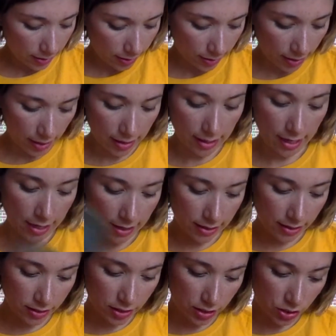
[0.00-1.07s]
And then
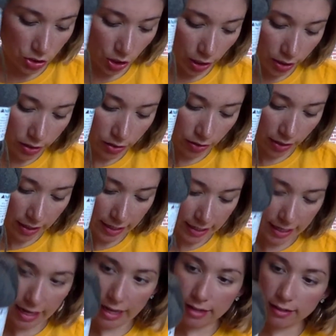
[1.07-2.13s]
there's this dark gray
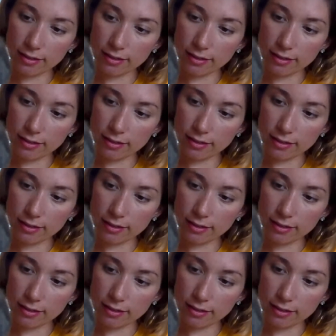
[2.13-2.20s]
again.